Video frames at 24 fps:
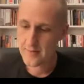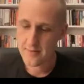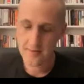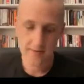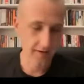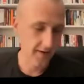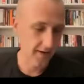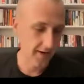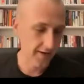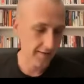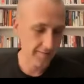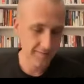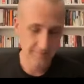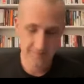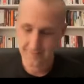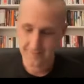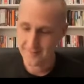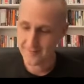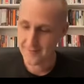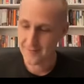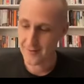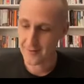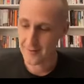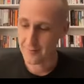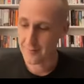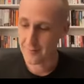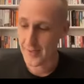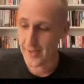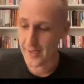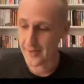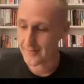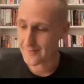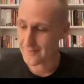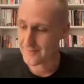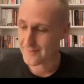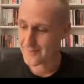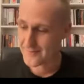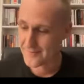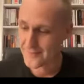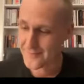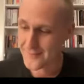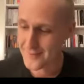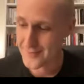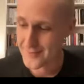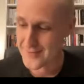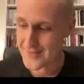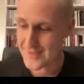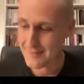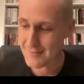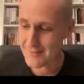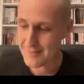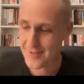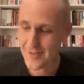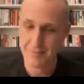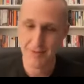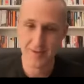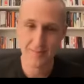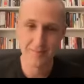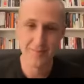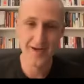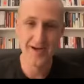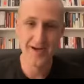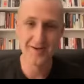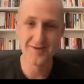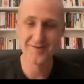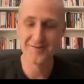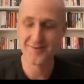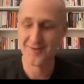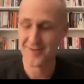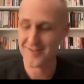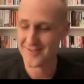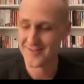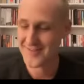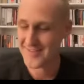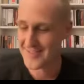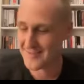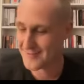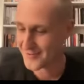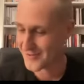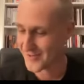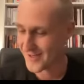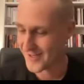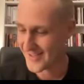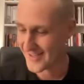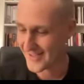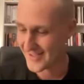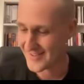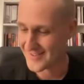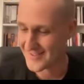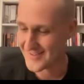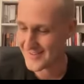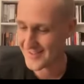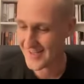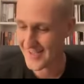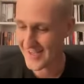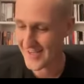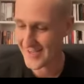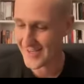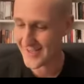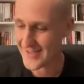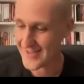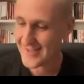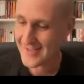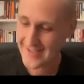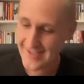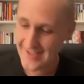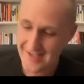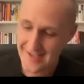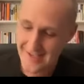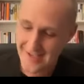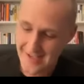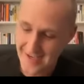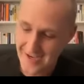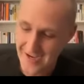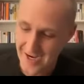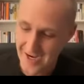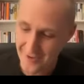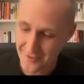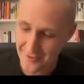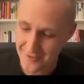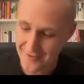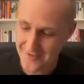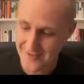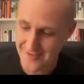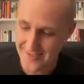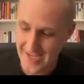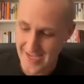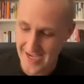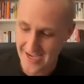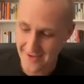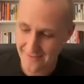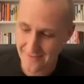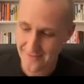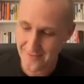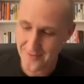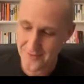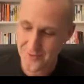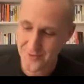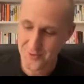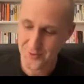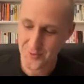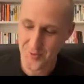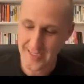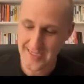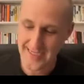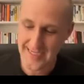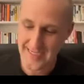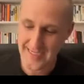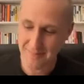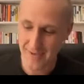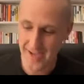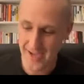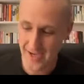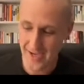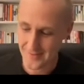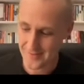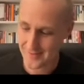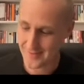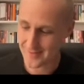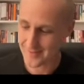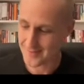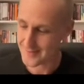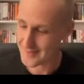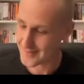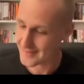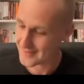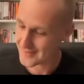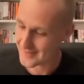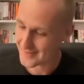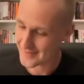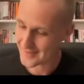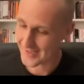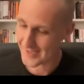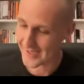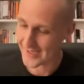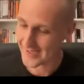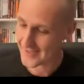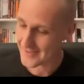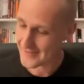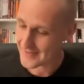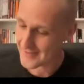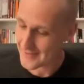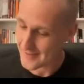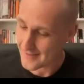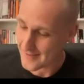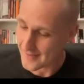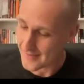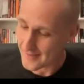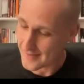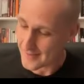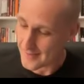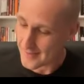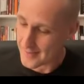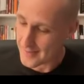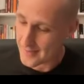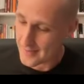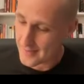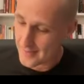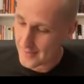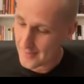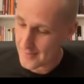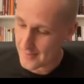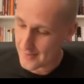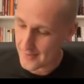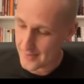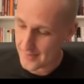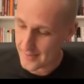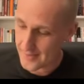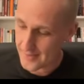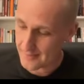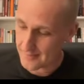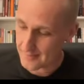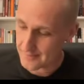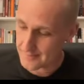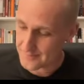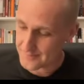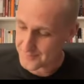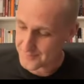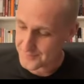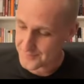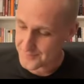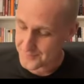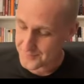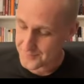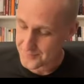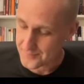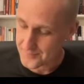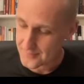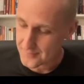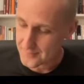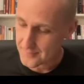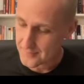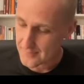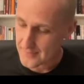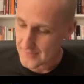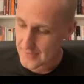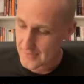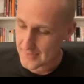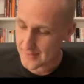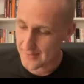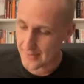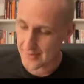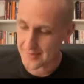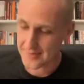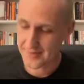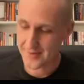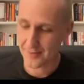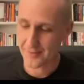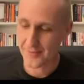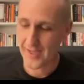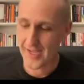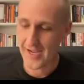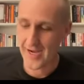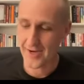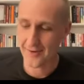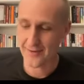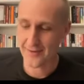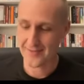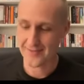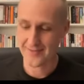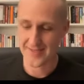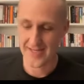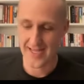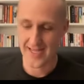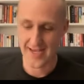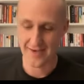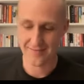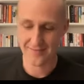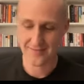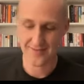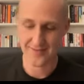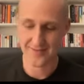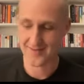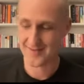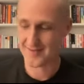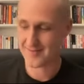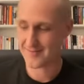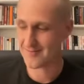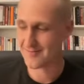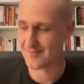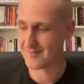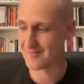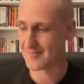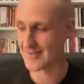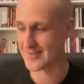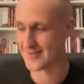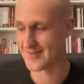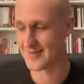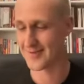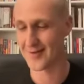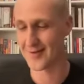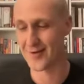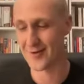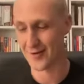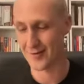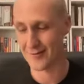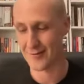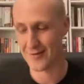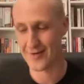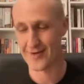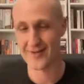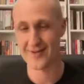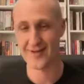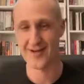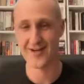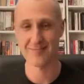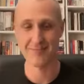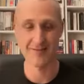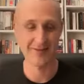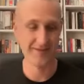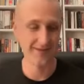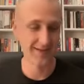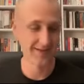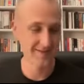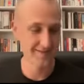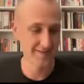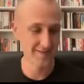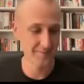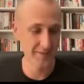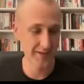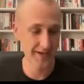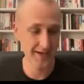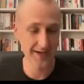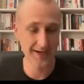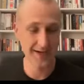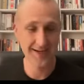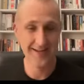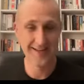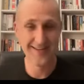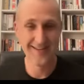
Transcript: All right, welcome back. First time we talked about box shots team training tonight. Hiring staff, training maxes. Okay. Um, let's start with hiring staff since Mr. Logan wanted to talk about that so bad.